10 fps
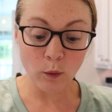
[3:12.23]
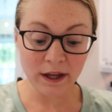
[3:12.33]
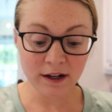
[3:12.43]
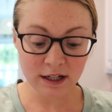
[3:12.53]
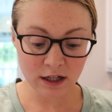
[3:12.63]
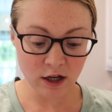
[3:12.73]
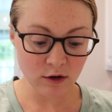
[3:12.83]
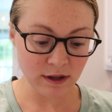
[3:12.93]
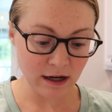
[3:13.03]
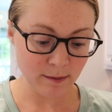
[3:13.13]
we are gonna
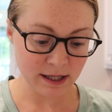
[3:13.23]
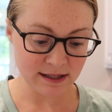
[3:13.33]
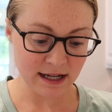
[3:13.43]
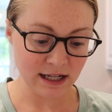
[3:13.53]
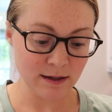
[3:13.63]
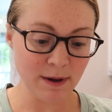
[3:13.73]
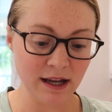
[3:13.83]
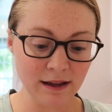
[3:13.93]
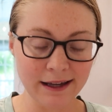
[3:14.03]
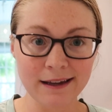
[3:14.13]
go there because I need to
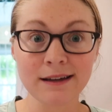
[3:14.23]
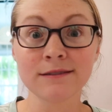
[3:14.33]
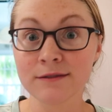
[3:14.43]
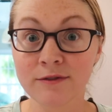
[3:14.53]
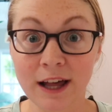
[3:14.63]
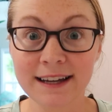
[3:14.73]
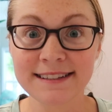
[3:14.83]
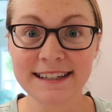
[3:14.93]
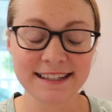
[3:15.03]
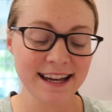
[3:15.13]
buy
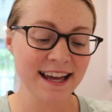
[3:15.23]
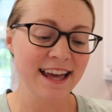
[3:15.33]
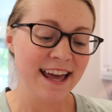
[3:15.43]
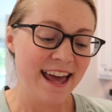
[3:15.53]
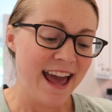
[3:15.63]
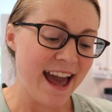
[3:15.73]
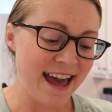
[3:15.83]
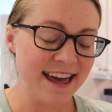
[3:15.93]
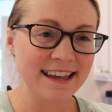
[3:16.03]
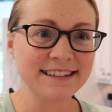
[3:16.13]
flaxseed
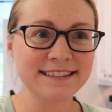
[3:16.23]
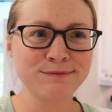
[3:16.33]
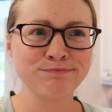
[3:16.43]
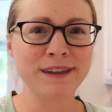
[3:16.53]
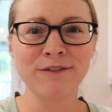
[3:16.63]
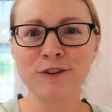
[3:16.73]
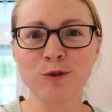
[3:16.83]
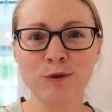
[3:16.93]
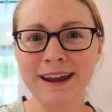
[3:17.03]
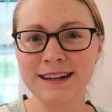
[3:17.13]
and a
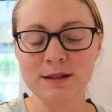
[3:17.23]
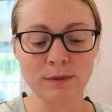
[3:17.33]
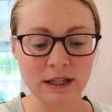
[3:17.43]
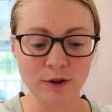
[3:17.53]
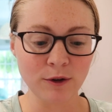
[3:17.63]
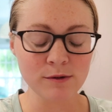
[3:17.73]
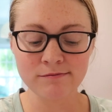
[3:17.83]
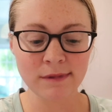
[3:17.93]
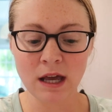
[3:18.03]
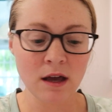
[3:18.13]
few random little
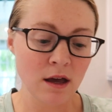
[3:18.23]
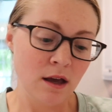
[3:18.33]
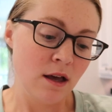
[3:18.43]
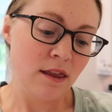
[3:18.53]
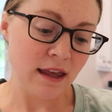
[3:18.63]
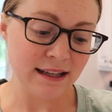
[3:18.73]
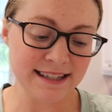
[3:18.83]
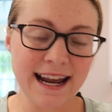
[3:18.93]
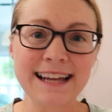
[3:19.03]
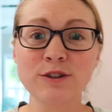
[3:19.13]
things
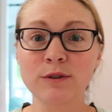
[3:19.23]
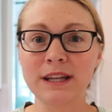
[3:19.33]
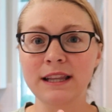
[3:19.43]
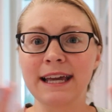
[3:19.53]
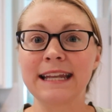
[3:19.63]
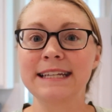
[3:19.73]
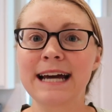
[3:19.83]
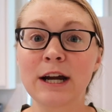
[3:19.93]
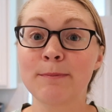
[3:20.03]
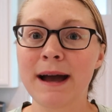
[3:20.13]
that I don't need an
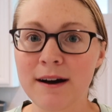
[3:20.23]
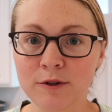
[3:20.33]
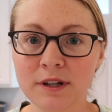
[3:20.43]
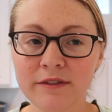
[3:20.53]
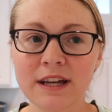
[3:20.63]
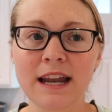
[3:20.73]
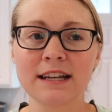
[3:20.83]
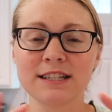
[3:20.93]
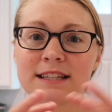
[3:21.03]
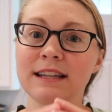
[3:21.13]
entire pound of it.
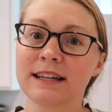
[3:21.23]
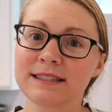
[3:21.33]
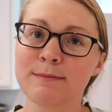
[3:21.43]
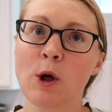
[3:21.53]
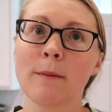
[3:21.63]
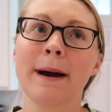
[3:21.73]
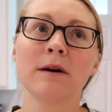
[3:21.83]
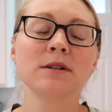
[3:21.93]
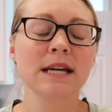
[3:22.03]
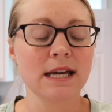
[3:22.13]
I just need a small
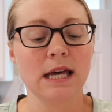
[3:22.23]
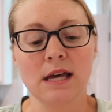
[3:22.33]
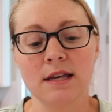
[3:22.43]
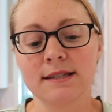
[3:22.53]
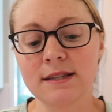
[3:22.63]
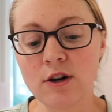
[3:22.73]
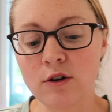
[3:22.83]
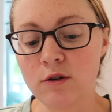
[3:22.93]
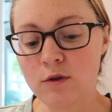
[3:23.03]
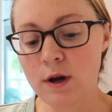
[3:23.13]
amount.
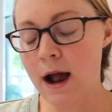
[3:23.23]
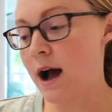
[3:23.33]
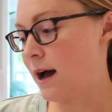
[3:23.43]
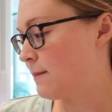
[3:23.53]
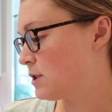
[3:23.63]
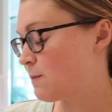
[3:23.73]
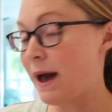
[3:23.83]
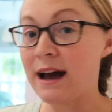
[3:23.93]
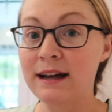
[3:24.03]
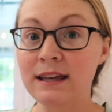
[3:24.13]
So I'm just
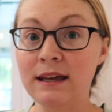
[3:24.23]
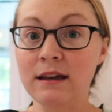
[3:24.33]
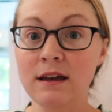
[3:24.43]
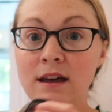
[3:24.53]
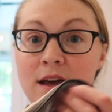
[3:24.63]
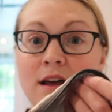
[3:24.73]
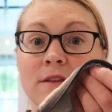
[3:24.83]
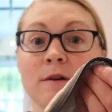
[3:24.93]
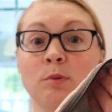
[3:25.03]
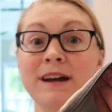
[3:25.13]
packing
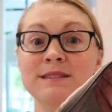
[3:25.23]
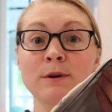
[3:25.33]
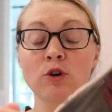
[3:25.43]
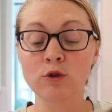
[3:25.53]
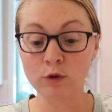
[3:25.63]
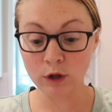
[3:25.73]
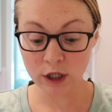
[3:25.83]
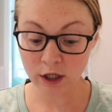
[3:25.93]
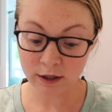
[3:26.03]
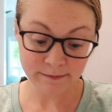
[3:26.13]
the breast milk
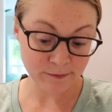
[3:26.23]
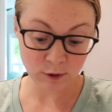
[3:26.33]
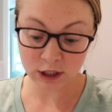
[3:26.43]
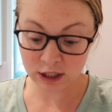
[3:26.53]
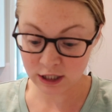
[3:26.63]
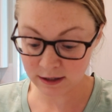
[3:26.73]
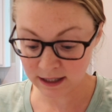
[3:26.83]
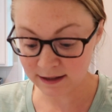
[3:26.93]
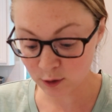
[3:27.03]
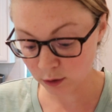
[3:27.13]
cooler, which
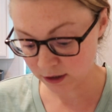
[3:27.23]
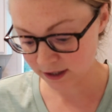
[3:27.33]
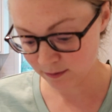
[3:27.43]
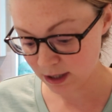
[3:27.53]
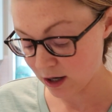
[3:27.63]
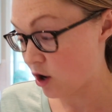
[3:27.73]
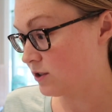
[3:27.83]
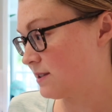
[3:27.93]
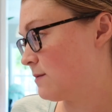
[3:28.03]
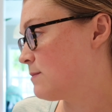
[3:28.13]
these coolers have been
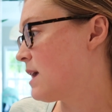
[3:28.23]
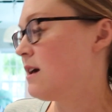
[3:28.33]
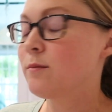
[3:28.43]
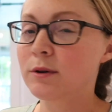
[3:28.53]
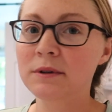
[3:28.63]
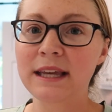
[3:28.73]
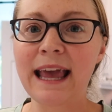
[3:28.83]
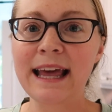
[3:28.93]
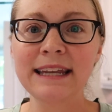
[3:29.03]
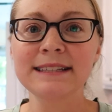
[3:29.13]
awesome, but
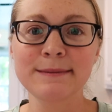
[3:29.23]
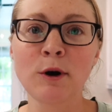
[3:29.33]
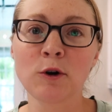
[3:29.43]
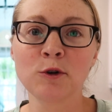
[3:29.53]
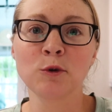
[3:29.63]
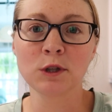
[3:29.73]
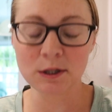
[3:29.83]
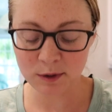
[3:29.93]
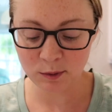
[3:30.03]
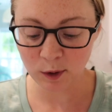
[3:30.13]
really any small
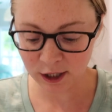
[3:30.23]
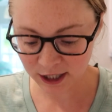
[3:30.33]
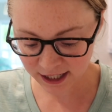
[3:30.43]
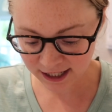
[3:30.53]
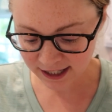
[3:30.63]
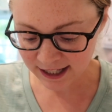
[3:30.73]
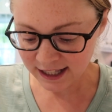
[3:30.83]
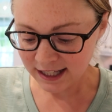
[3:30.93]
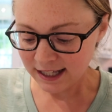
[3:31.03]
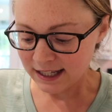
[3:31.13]
cooler would work.
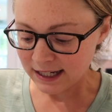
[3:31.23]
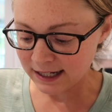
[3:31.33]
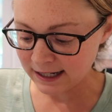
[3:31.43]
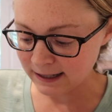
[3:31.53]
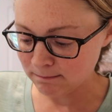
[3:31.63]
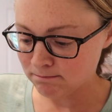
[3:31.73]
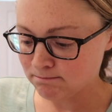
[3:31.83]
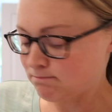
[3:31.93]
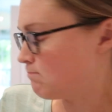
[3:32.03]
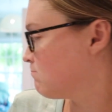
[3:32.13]
I